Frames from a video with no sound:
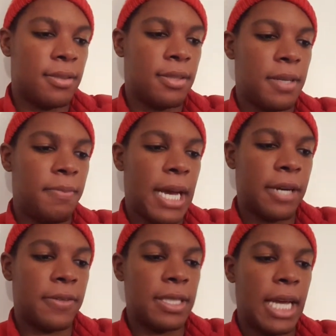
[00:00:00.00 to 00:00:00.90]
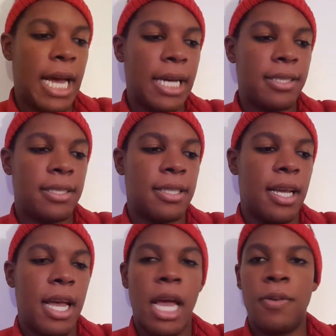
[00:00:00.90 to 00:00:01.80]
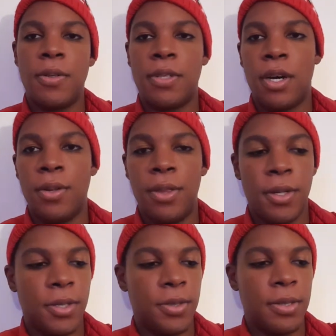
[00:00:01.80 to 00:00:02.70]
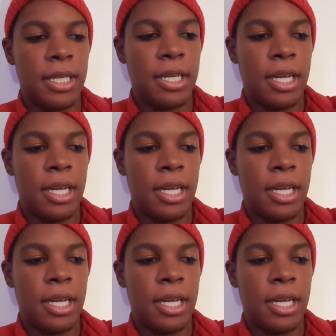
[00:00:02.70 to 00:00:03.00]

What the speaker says: sit back, relax, and we'll go through